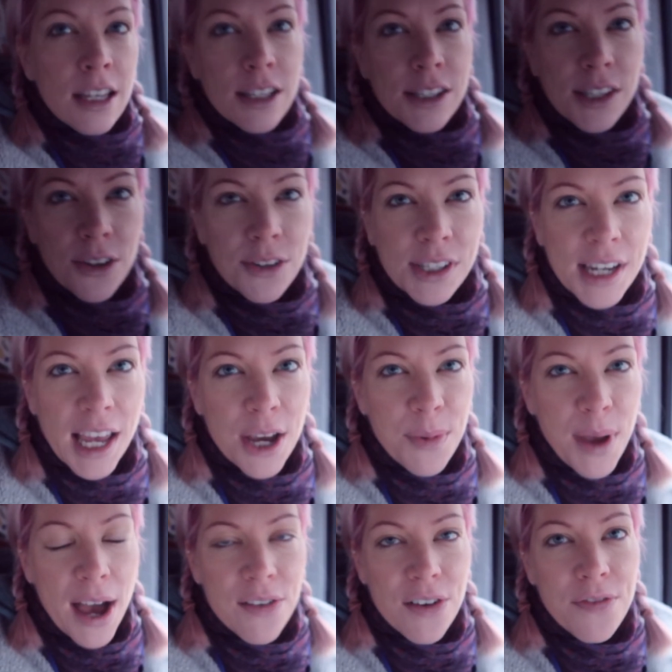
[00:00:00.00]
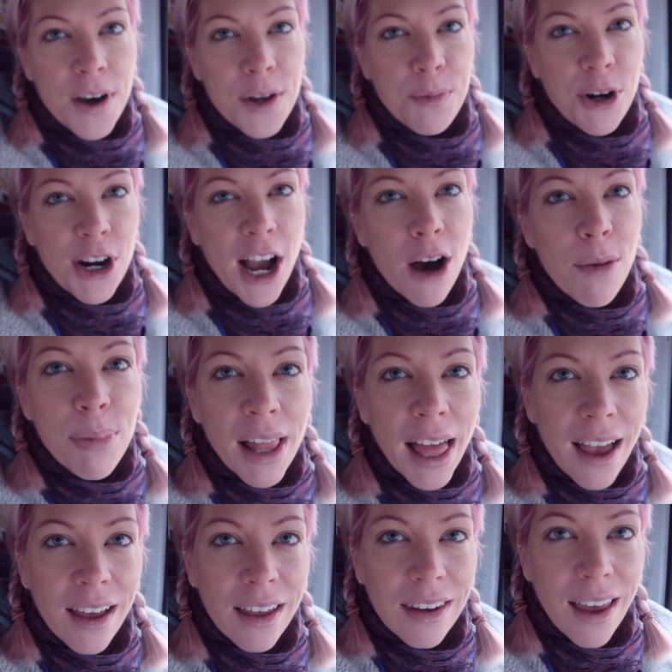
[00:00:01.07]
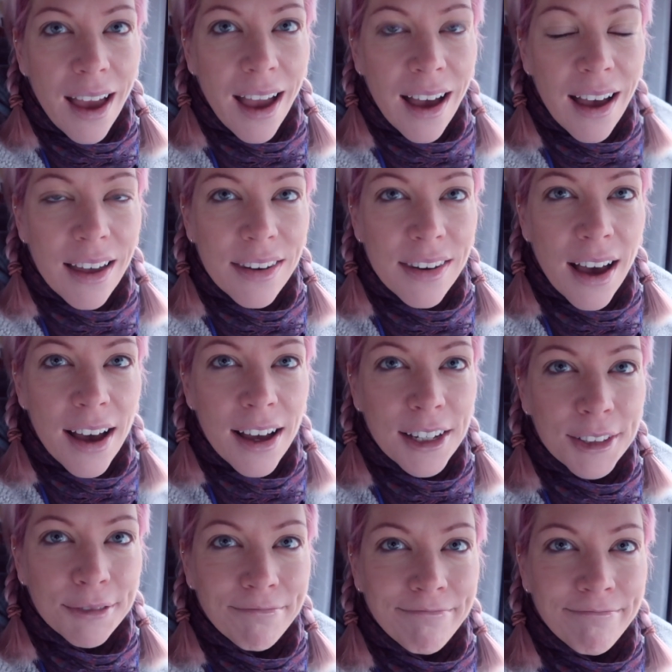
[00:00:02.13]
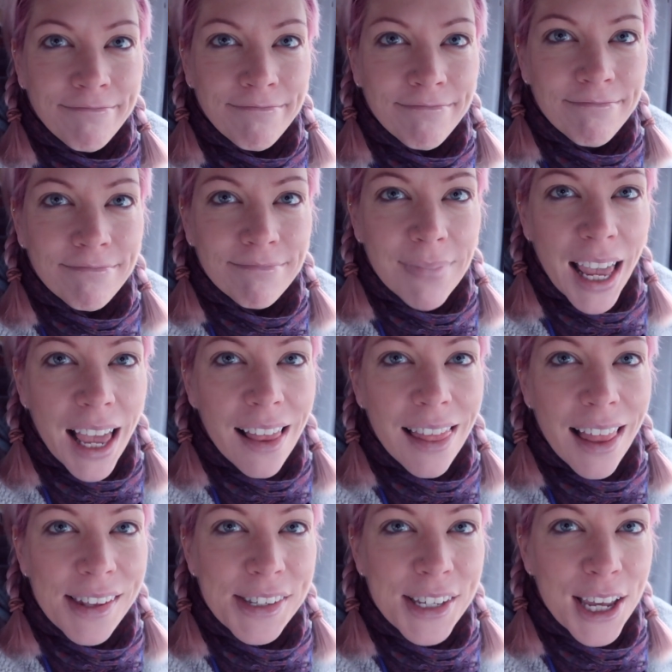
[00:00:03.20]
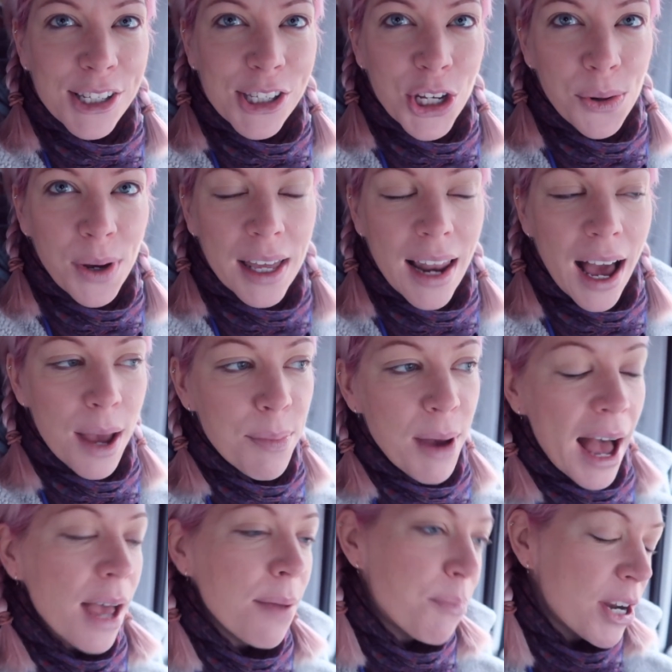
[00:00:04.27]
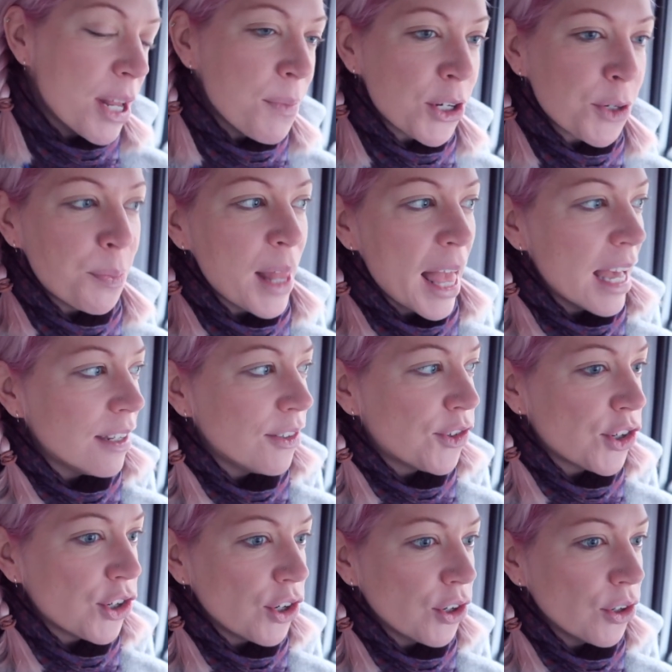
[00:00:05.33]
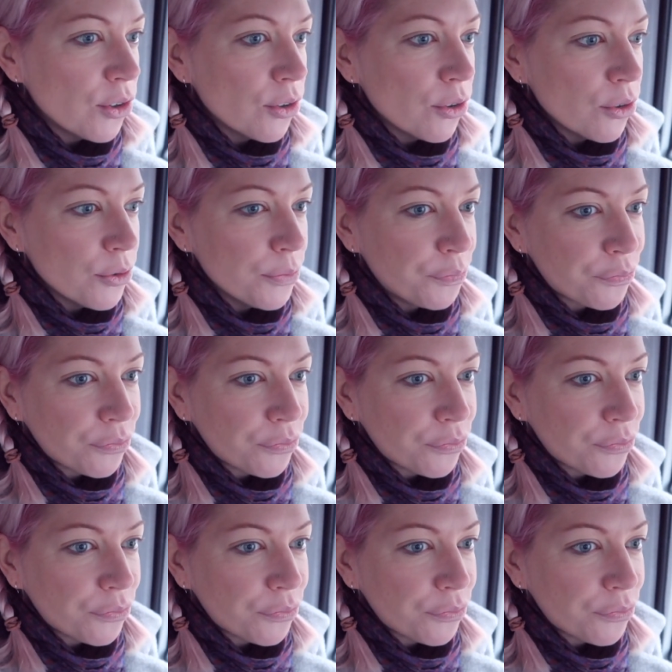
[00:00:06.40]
So today we have a fun workout plan, and let's get to it. I pretty much plan to